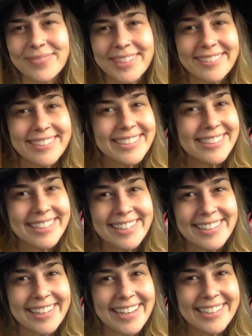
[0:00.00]
You just say
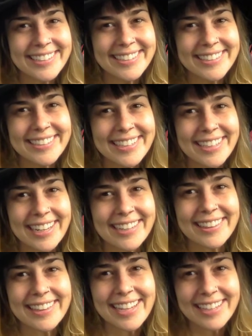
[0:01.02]
yes
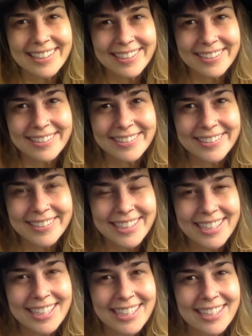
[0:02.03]
and thank you.
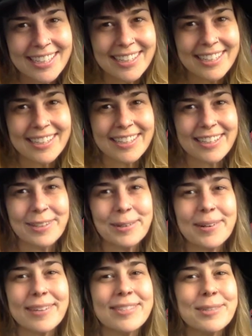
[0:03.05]
You
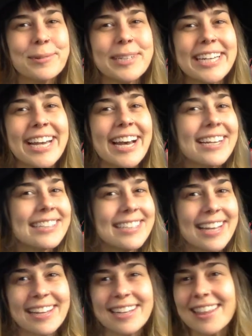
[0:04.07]
don't have to react
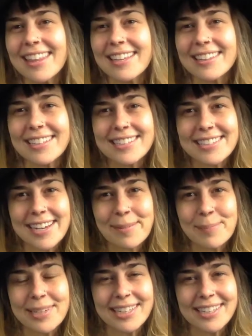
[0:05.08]
to anything that's
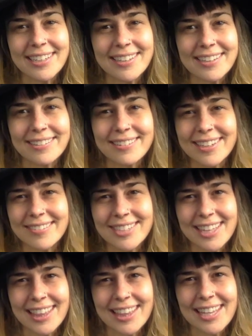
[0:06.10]
happening. You don't have
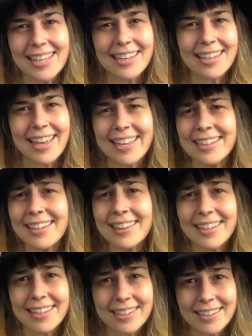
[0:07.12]
to think
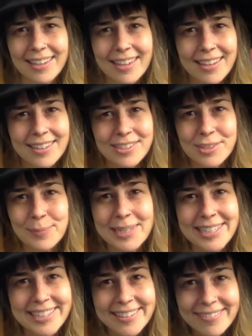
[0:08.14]
anything should be
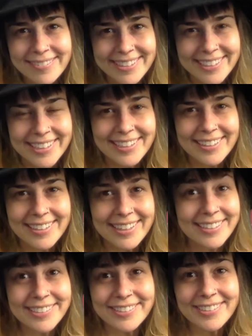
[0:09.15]
different.
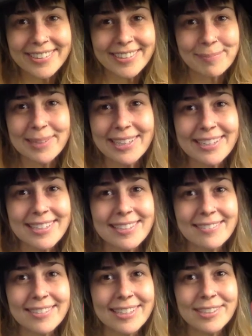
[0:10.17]
It shouldn't, because
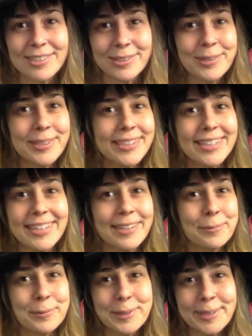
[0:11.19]
if it should,
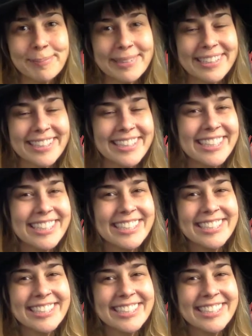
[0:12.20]
it would be.